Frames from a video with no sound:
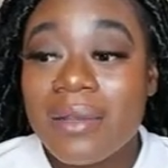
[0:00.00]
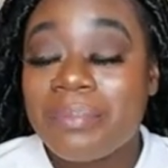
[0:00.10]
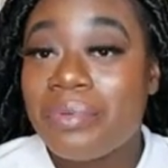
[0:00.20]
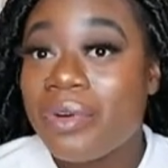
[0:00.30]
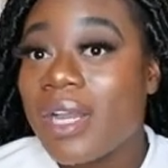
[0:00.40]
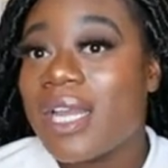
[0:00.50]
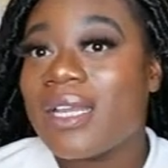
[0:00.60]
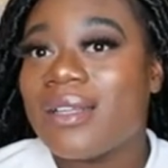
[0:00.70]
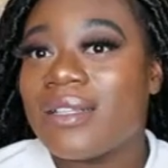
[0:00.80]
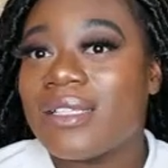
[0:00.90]

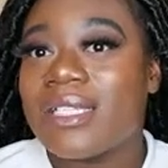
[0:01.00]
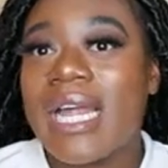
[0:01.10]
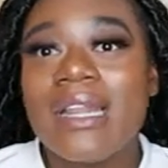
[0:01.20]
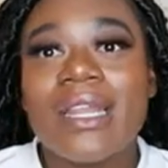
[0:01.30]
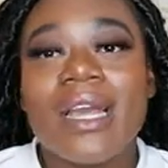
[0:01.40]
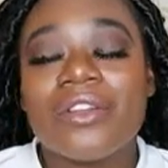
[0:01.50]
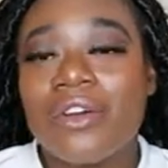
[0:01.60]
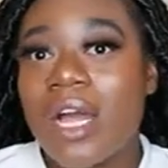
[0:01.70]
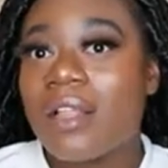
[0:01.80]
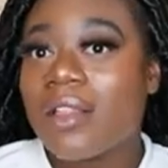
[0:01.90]
boy, did I not know
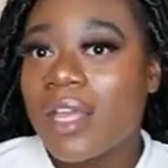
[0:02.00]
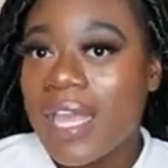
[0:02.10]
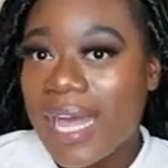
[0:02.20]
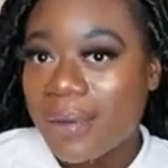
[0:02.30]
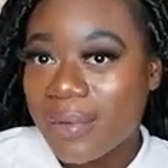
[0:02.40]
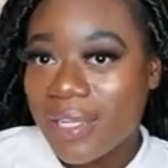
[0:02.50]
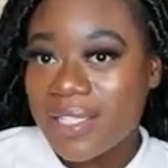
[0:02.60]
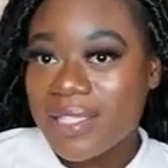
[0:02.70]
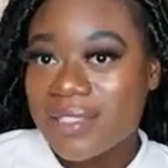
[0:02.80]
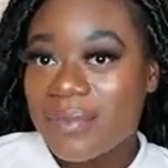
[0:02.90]
how lucky I
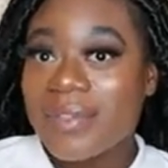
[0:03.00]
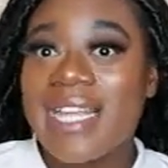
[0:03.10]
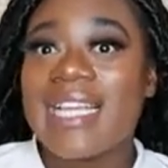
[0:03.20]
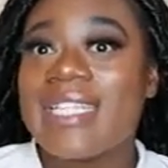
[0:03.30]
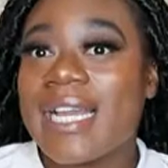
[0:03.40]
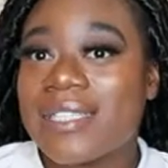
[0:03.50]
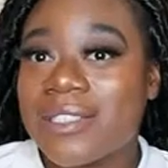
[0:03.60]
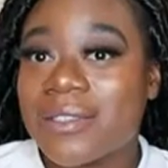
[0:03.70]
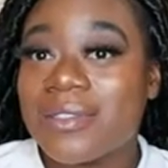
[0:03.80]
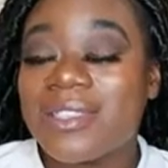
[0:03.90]
was with that
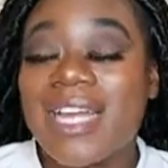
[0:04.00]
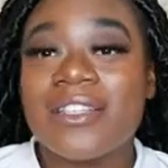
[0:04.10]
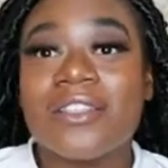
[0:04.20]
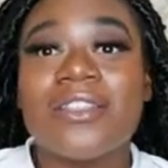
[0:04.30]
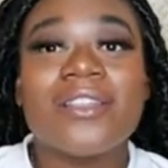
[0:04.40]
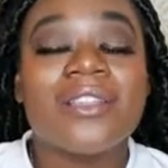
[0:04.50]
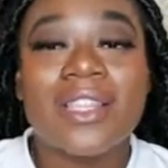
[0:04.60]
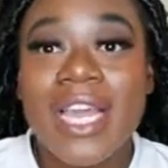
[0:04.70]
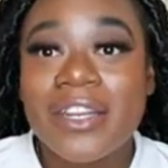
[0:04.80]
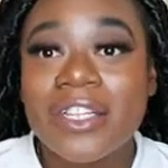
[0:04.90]
tattoo. That
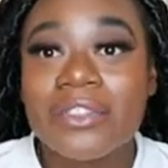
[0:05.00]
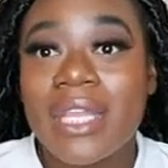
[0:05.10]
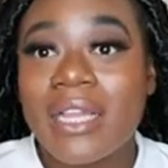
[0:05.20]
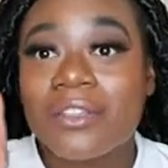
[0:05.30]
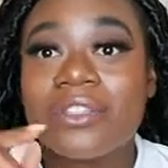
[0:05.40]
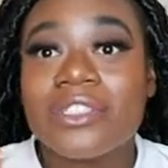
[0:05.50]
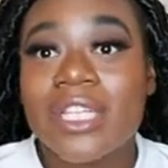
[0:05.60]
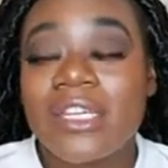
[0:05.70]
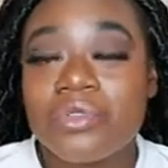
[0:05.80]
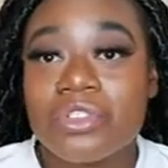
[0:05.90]
letters, like, those
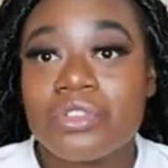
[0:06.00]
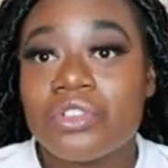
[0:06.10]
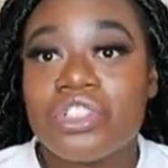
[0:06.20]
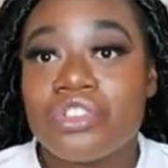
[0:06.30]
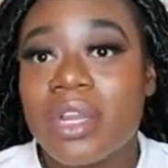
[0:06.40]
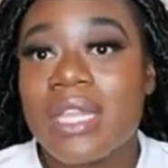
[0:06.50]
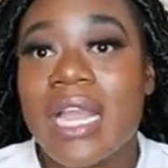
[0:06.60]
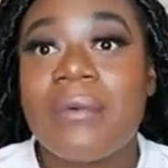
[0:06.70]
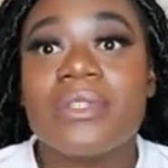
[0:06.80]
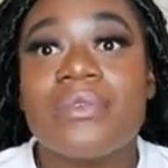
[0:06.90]
letters were so short, like,
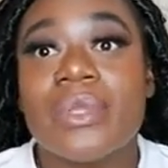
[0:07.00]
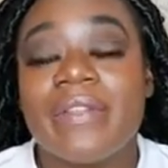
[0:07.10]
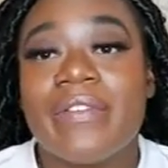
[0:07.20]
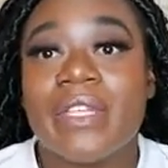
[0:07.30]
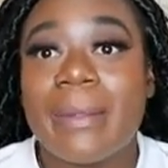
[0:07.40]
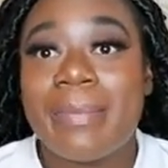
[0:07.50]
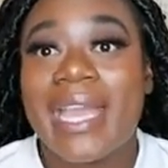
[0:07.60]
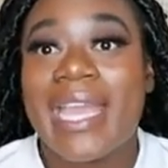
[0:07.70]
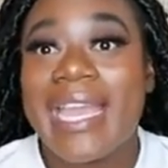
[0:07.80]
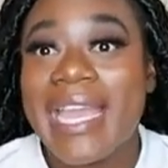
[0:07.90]
I wasn't really feeling the
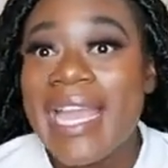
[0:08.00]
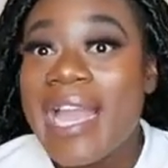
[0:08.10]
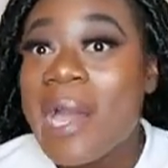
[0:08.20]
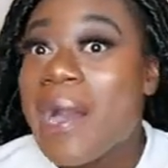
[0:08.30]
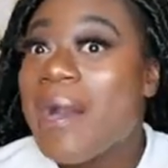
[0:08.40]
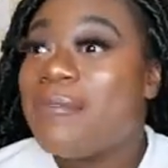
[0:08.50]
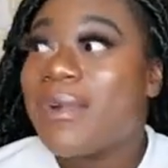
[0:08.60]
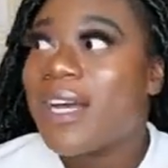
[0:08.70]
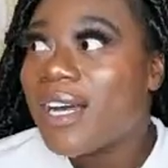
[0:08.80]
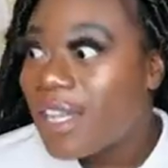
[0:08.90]
pain.
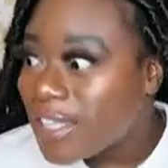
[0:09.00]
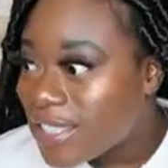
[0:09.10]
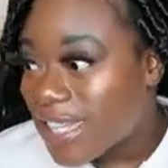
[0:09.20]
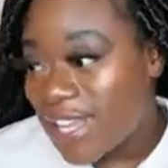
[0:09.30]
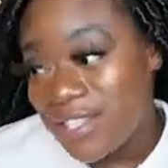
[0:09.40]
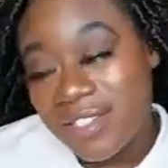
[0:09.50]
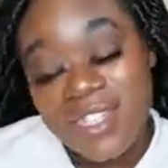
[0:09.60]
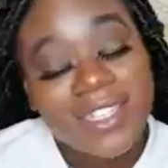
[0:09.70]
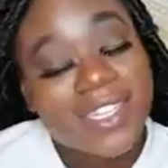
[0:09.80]
My other tattoos, on the